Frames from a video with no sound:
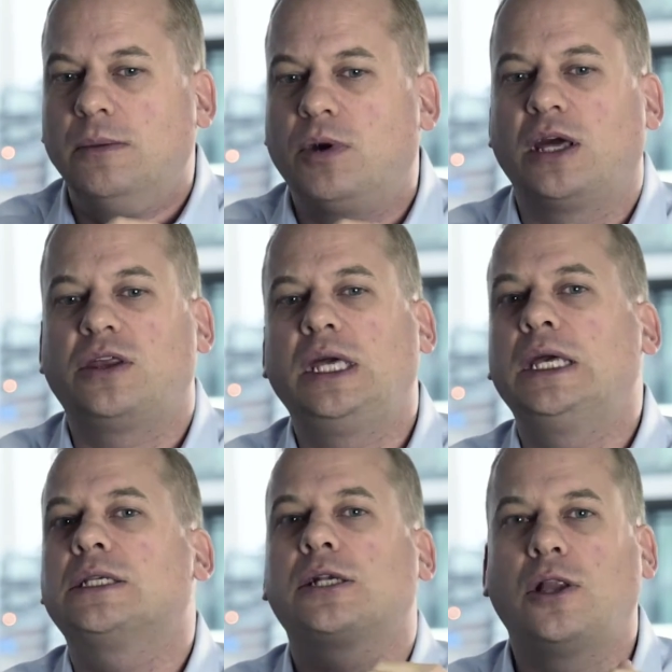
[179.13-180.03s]
but I think
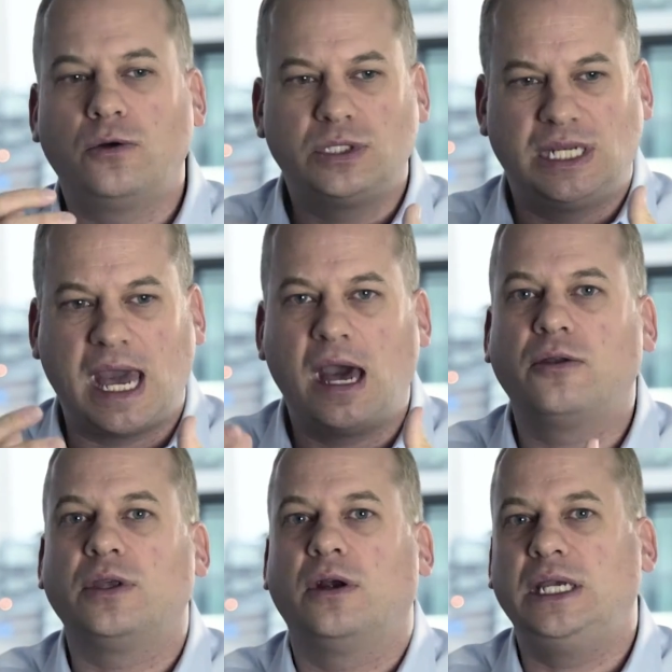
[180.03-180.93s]
it slows
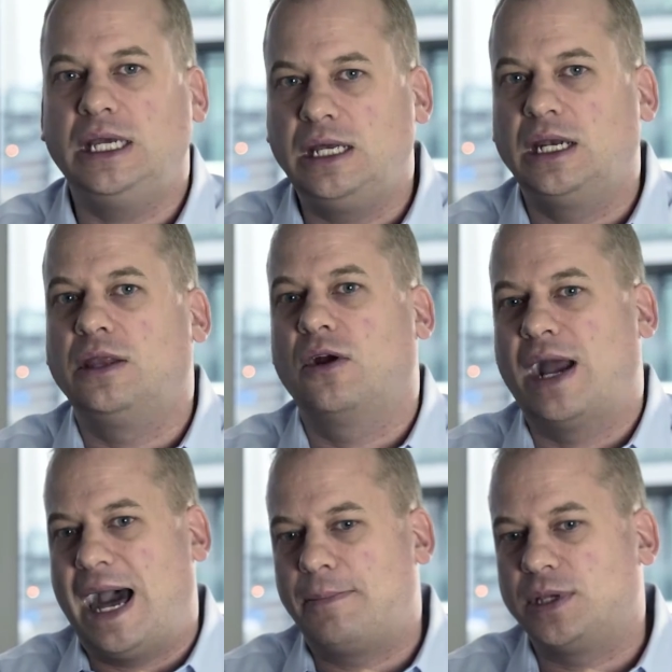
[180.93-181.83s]
down their eating and
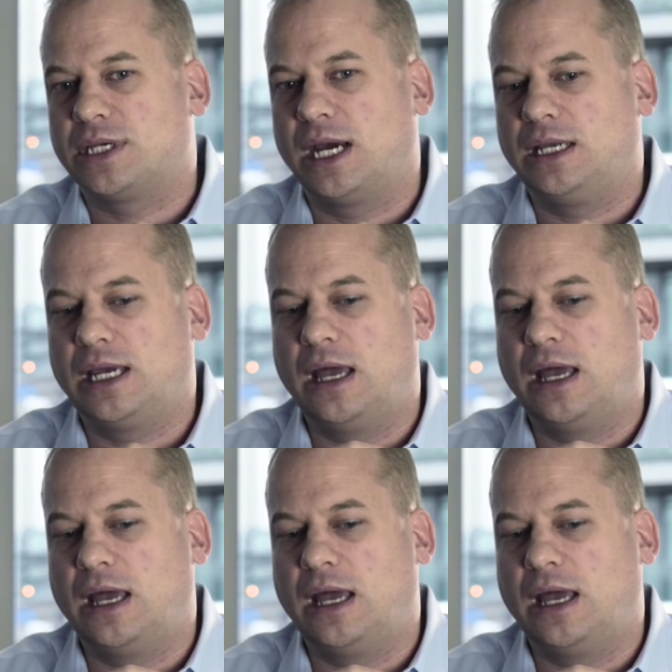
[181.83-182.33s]
appetite,